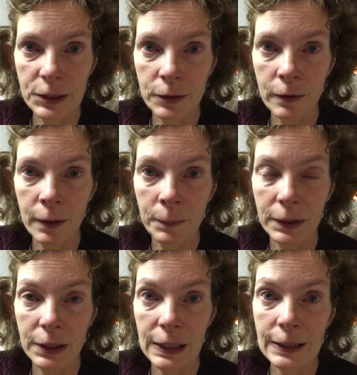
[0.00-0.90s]
show how
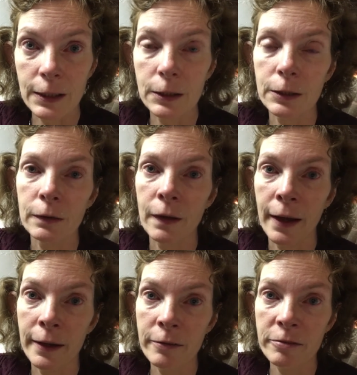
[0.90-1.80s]
much they touched your
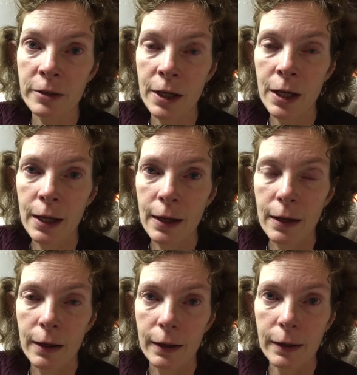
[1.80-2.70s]
life
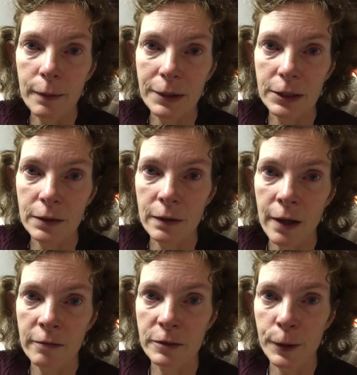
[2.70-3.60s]
and how much you
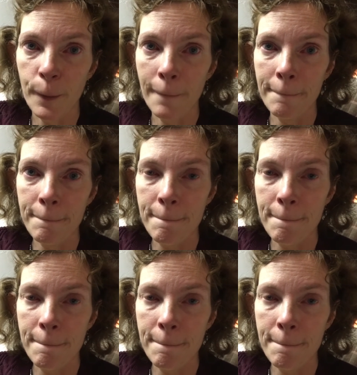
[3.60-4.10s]
loved them.